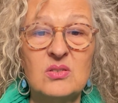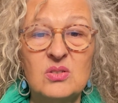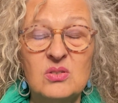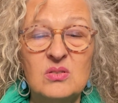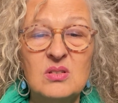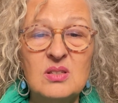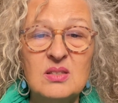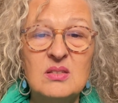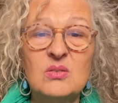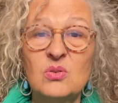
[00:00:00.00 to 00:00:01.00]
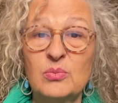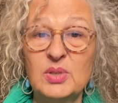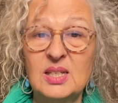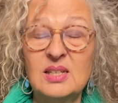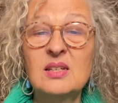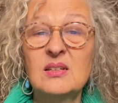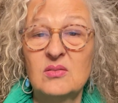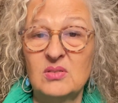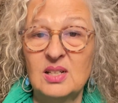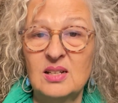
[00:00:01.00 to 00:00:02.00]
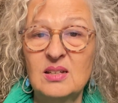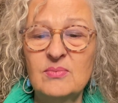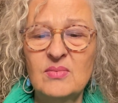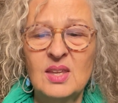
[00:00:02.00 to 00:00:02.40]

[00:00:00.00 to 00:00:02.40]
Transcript: students or me reading.